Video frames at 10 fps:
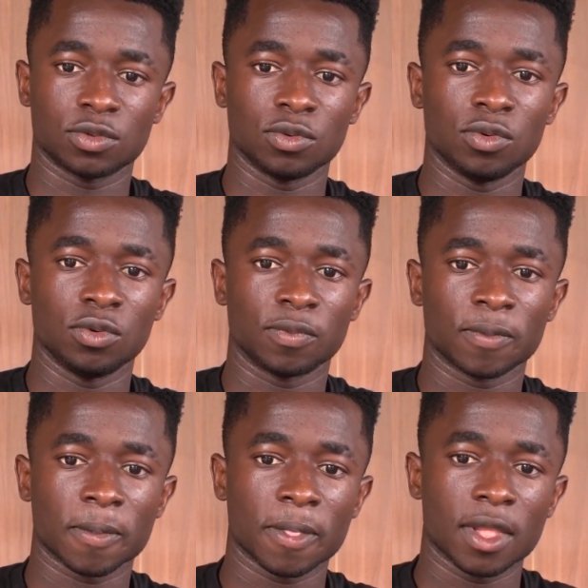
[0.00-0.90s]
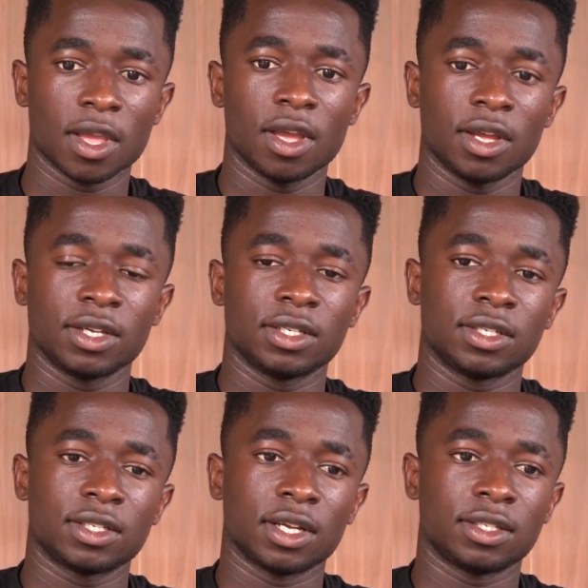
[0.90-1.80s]
to
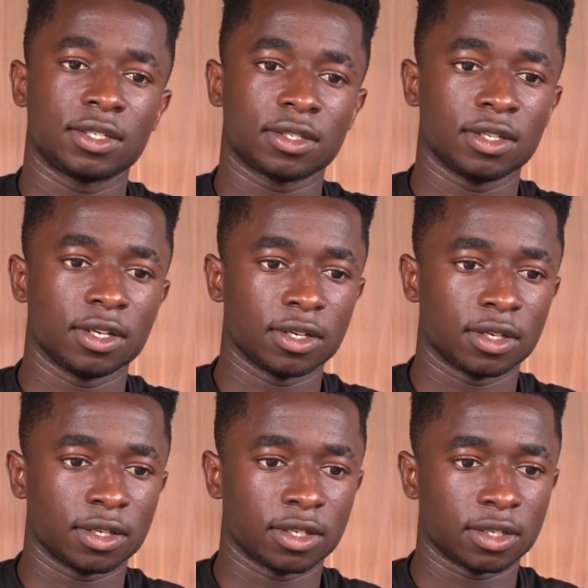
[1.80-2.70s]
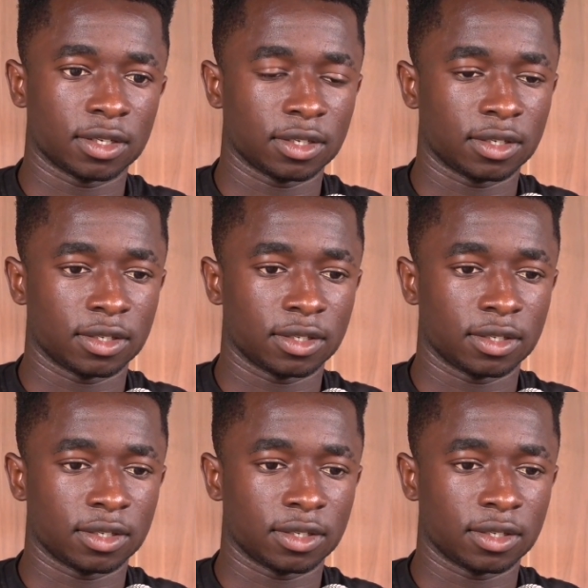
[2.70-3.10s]
start the